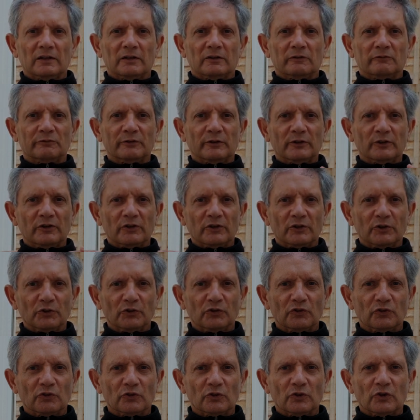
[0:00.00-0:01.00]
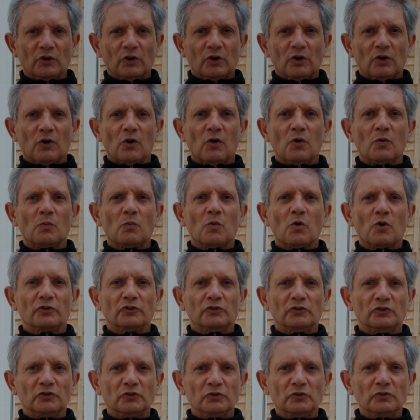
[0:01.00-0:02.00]
Focus on what
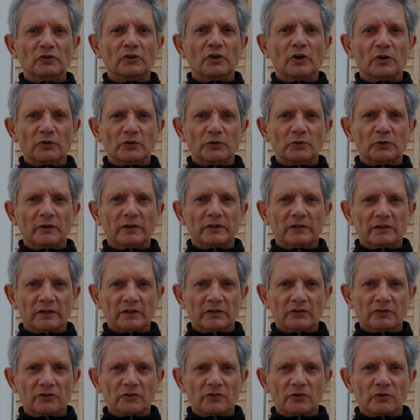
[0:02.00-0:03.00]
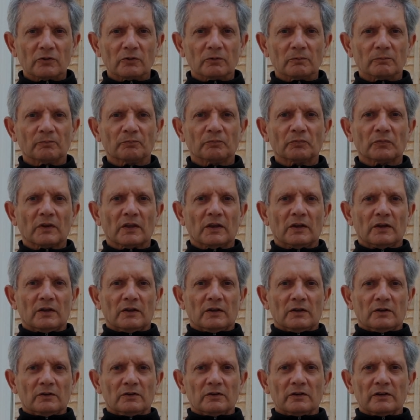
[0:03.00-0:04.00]
you know you can control,
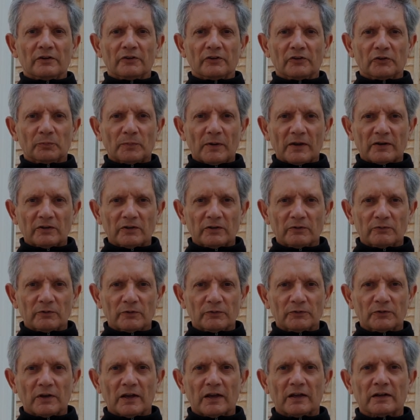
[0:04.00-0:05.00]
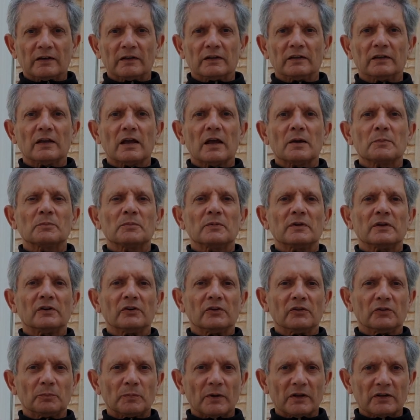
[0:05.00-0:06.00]
irrespective of your handicap,
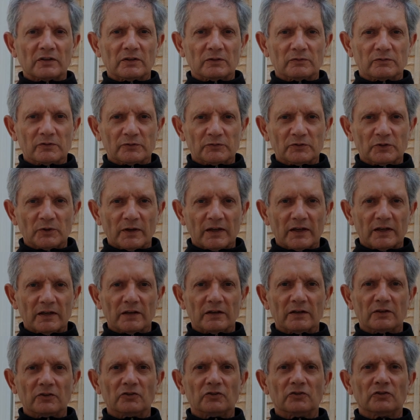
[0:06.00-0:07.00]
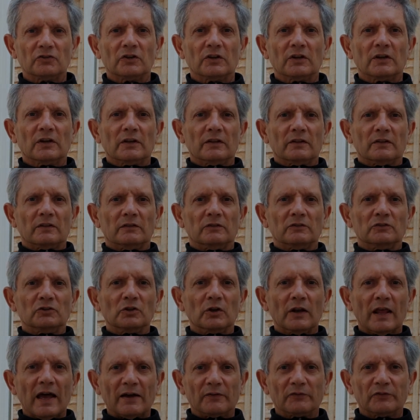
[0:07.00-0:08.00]
irrespective of your age.
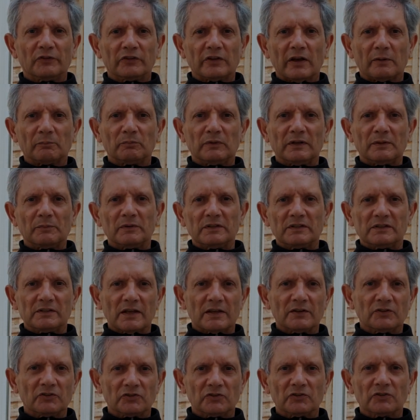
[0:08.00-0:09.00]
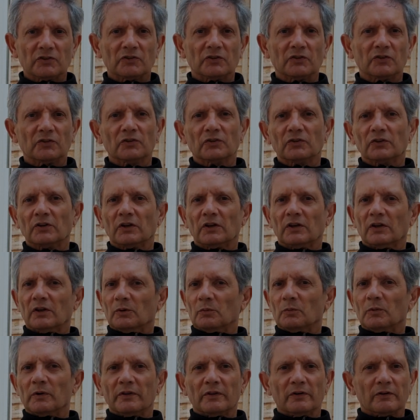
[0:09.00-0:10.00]
You'll have some limitations,
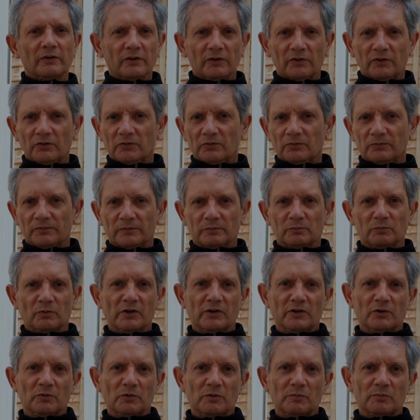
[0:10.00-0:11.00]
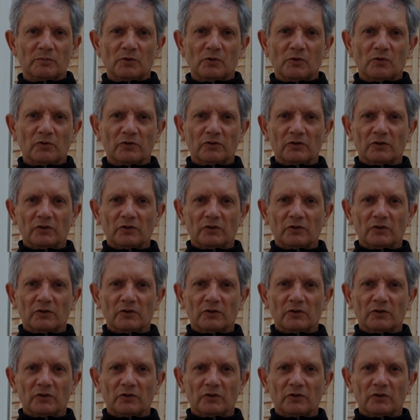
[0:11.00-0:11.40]
whether it's from when you were born.